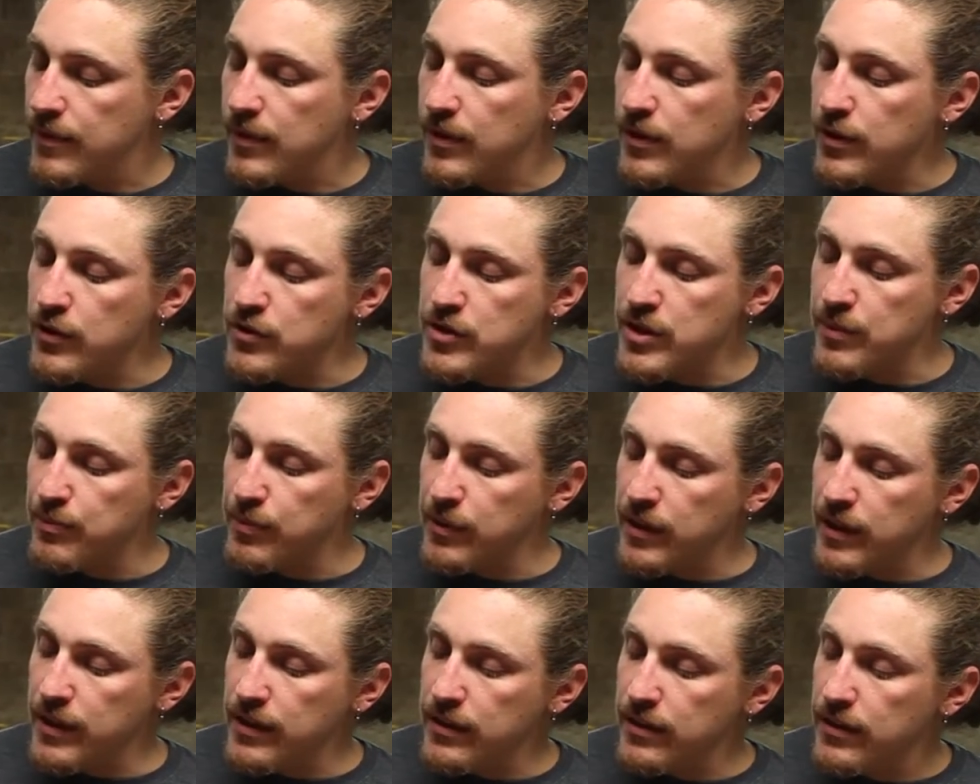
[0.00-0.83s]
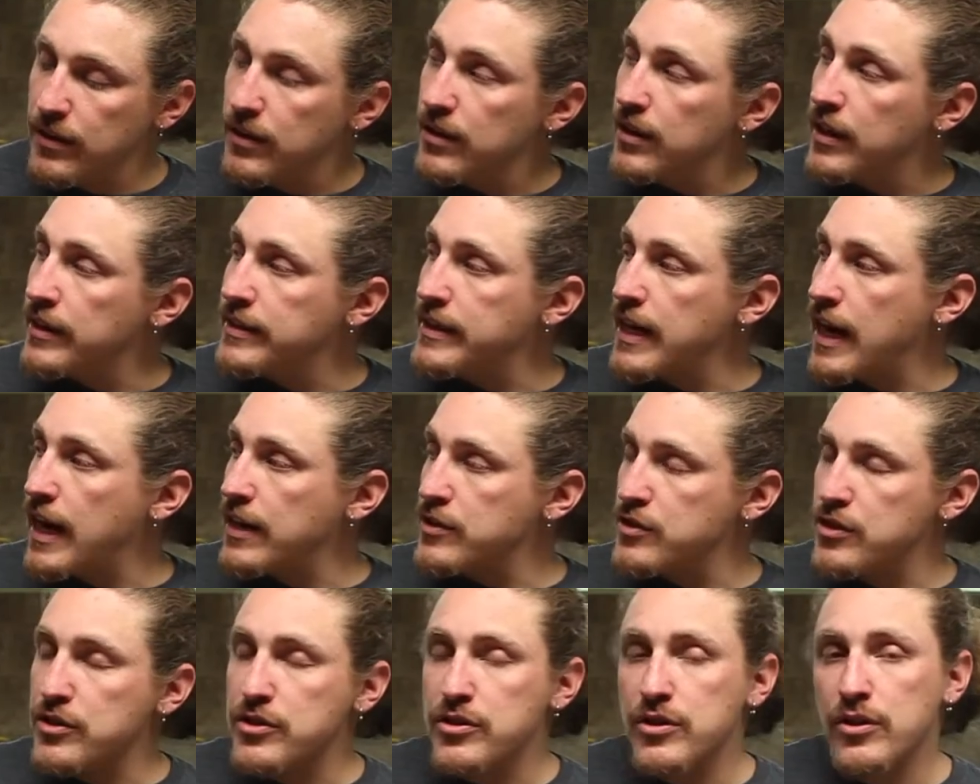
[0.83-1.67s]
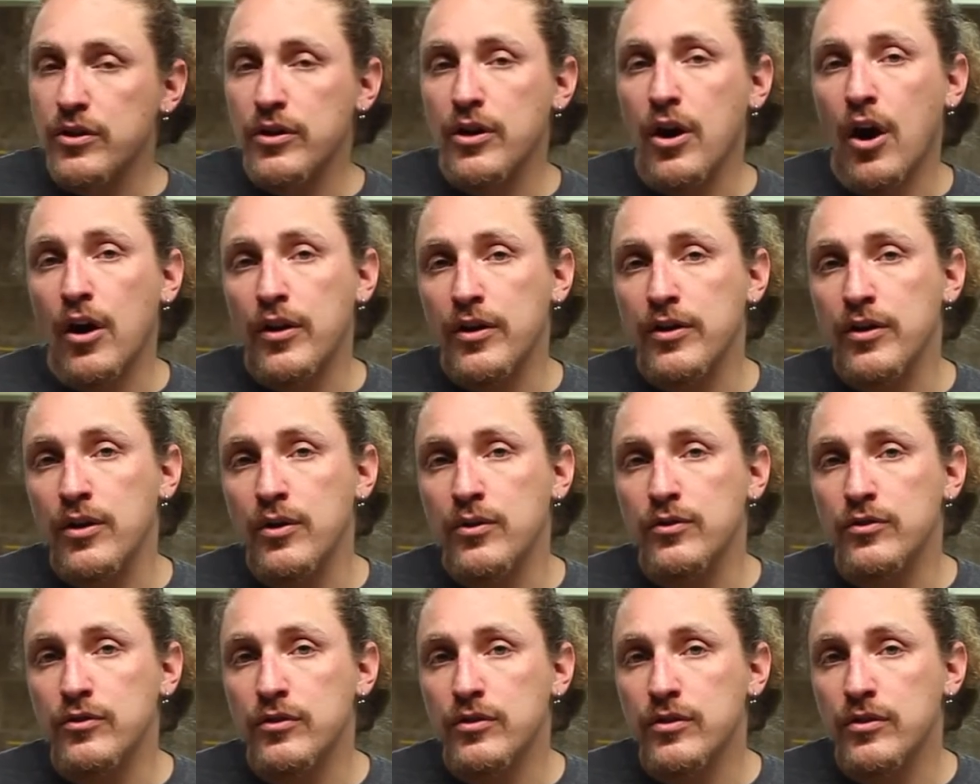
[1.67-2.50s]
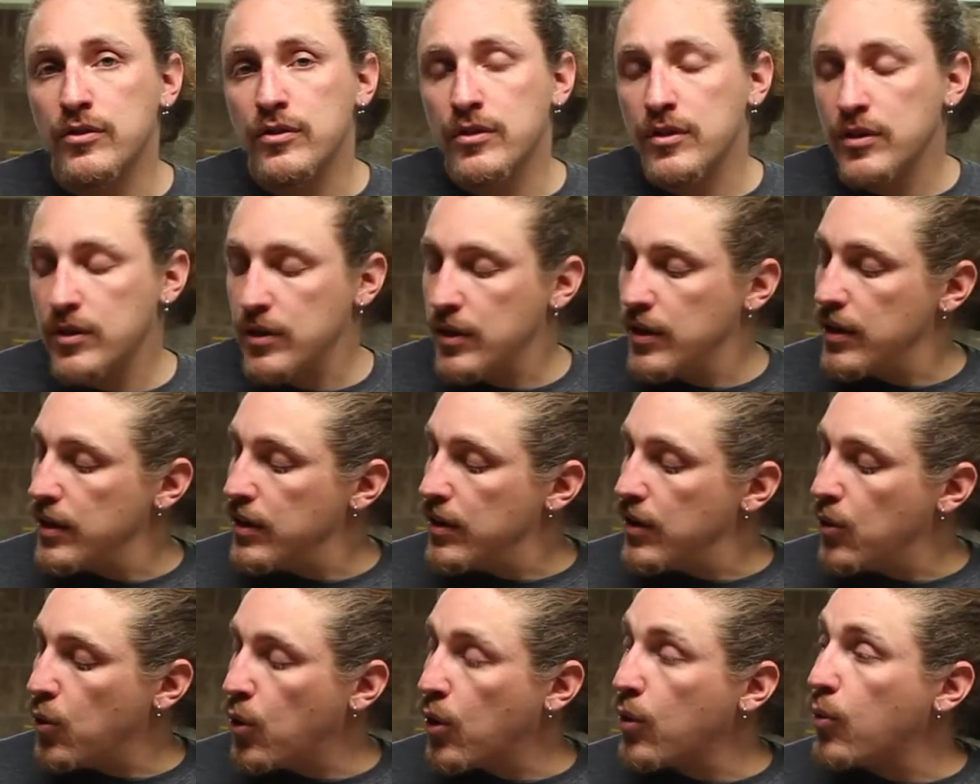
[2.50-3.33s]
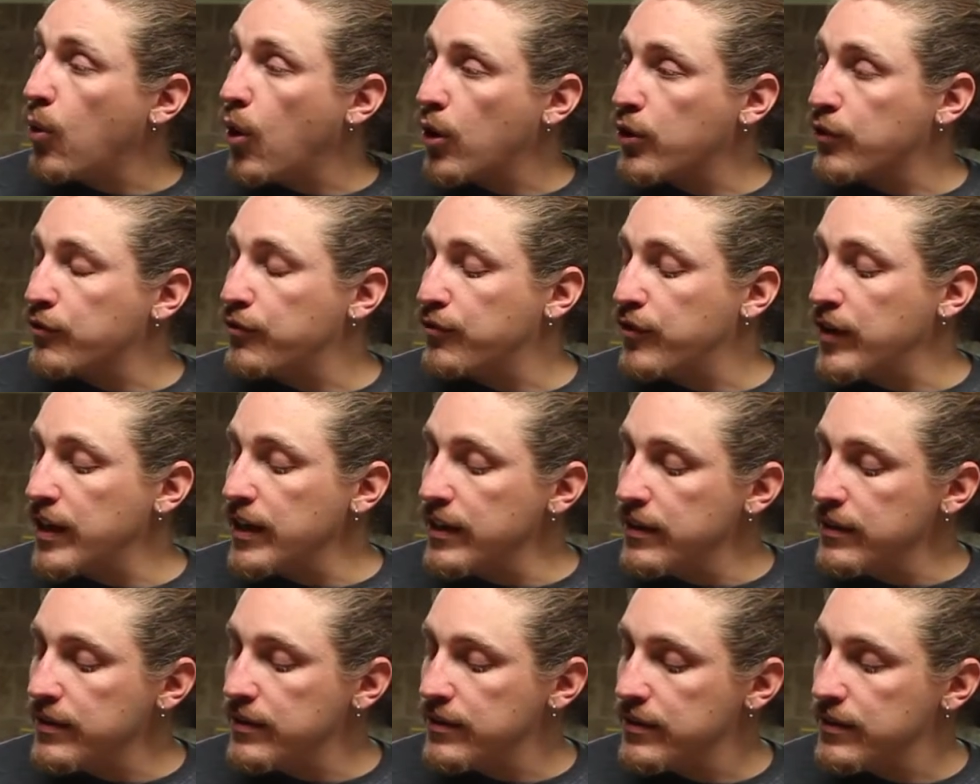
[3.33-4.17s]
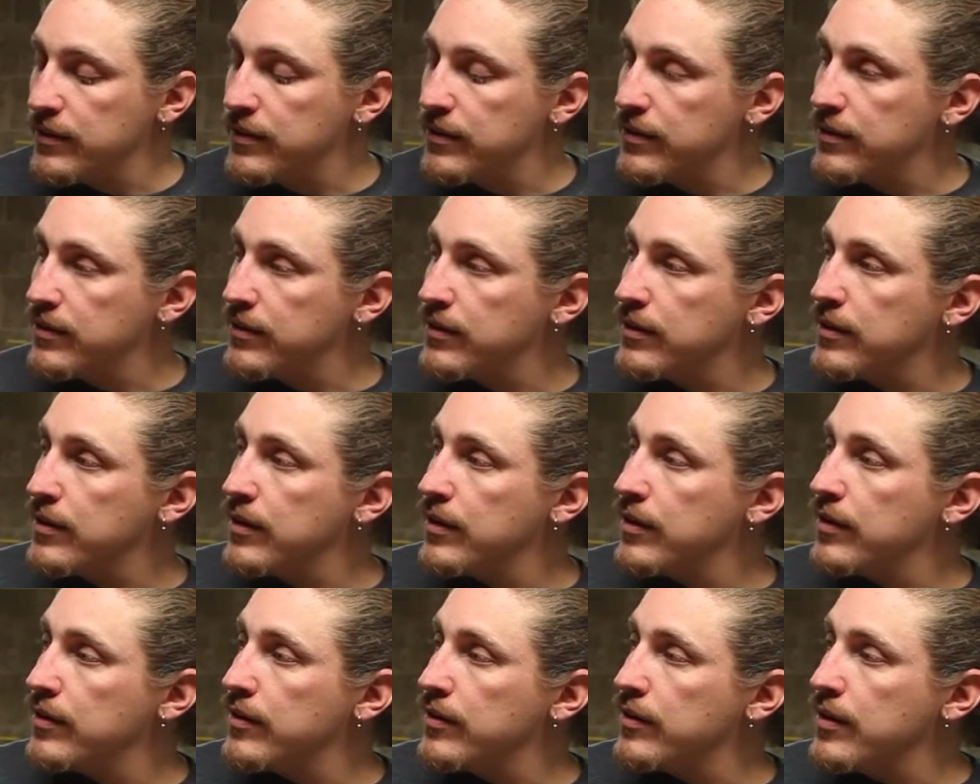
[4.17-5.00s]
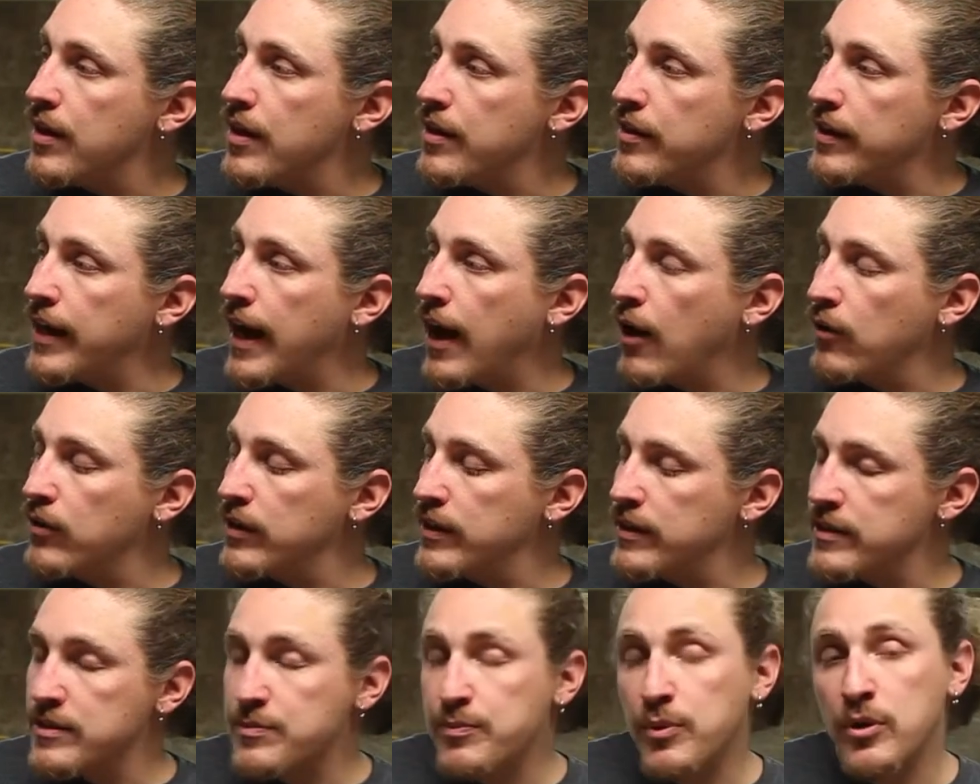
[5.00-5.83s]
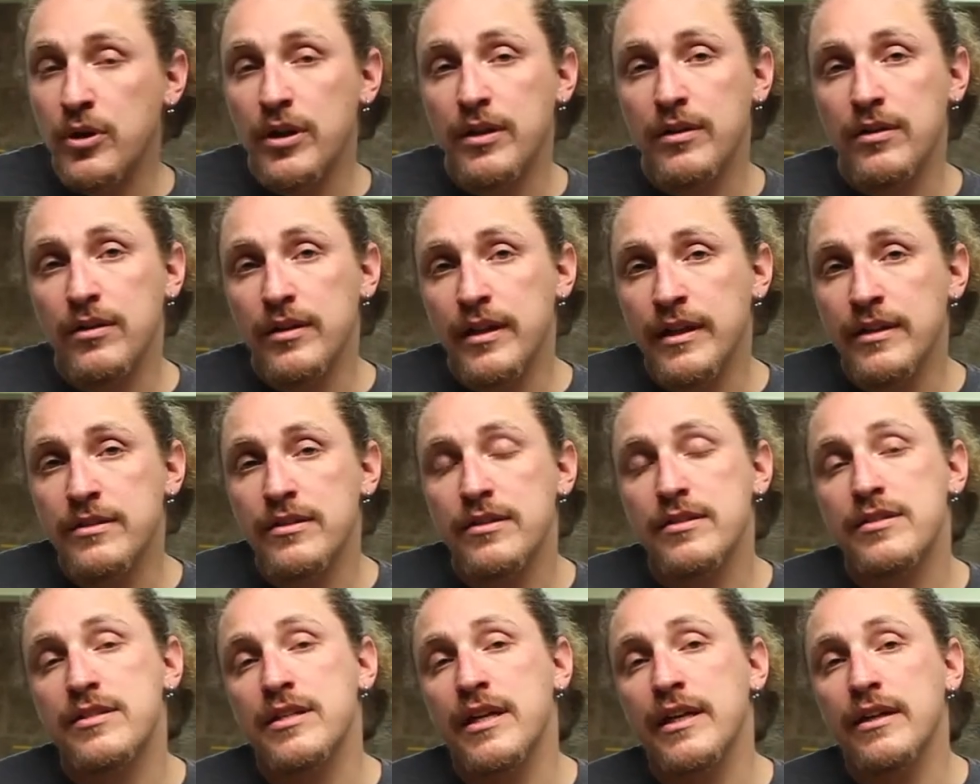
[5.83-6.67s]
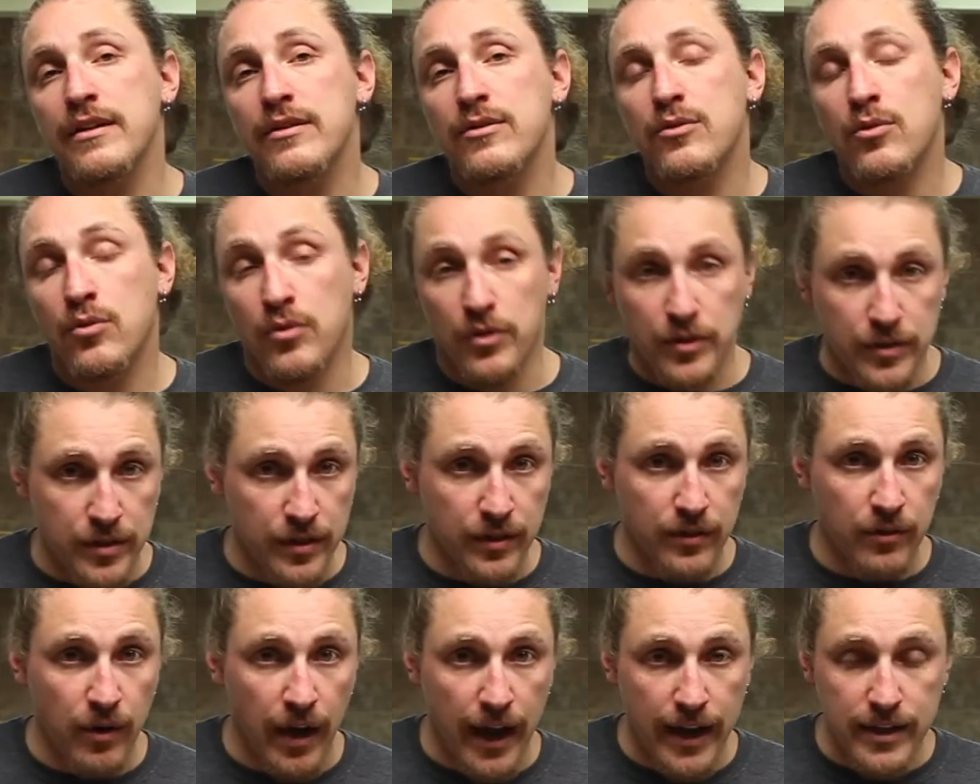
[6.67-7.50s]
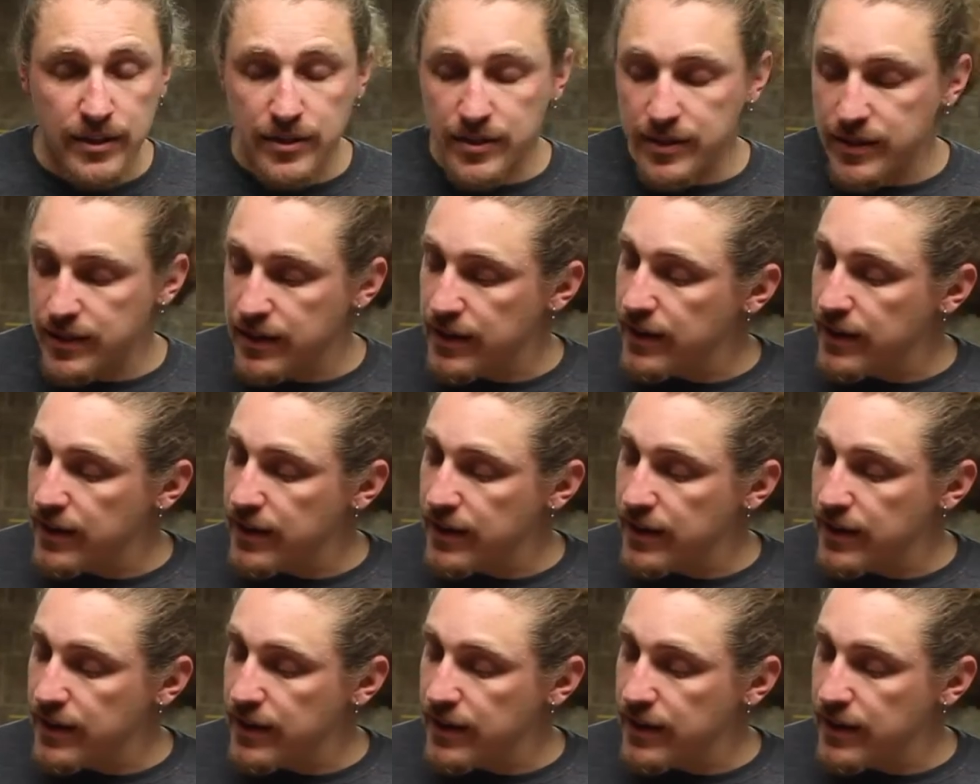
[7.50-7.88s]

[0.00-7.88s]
You simply attach this to your garden hose or water feed the outlet is put into the sink or into the grass.